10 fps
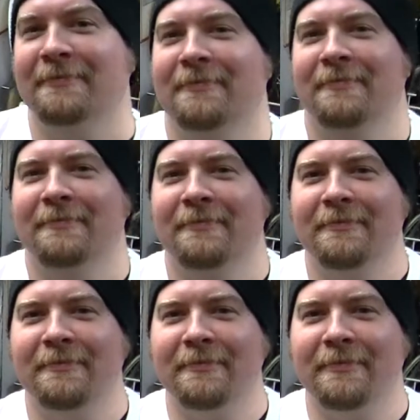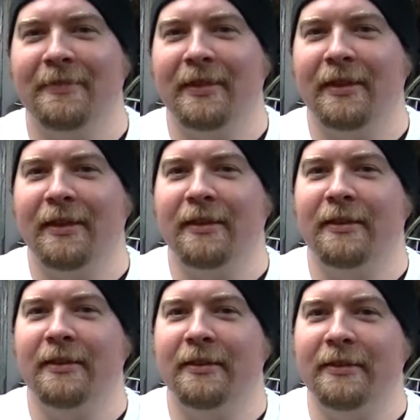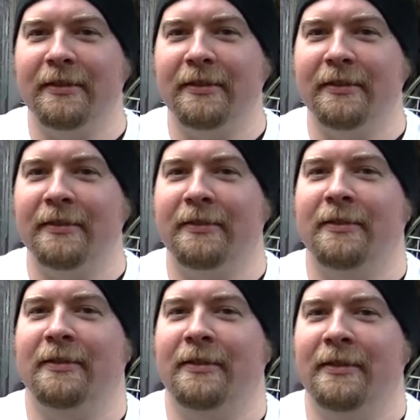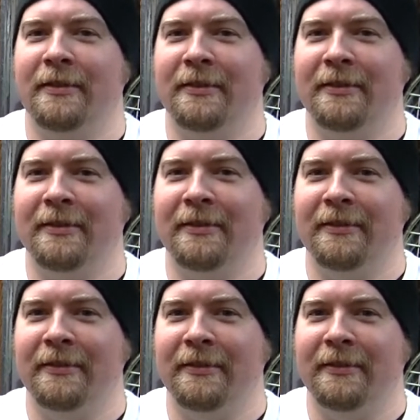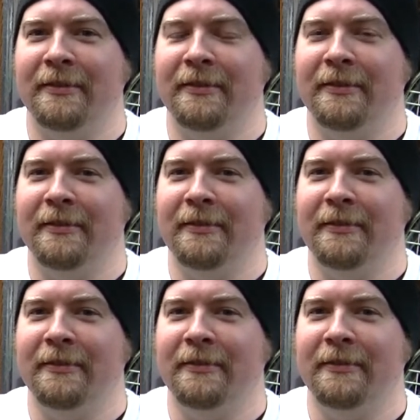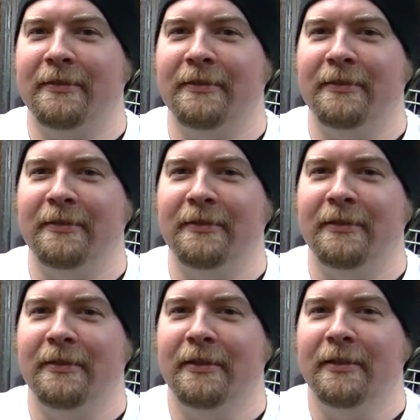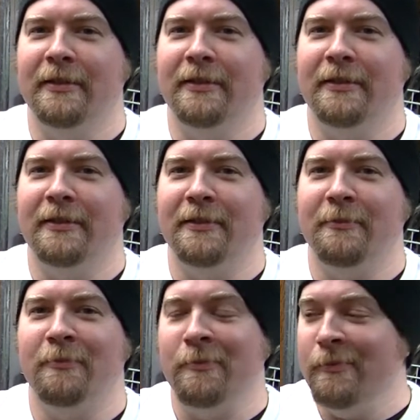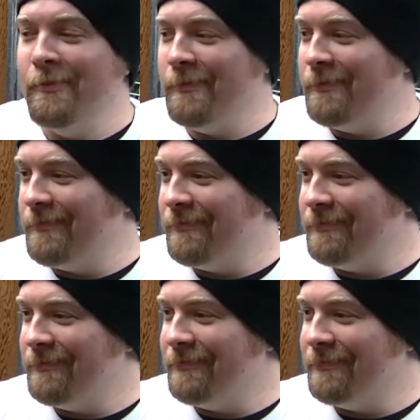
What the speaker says: [no speech]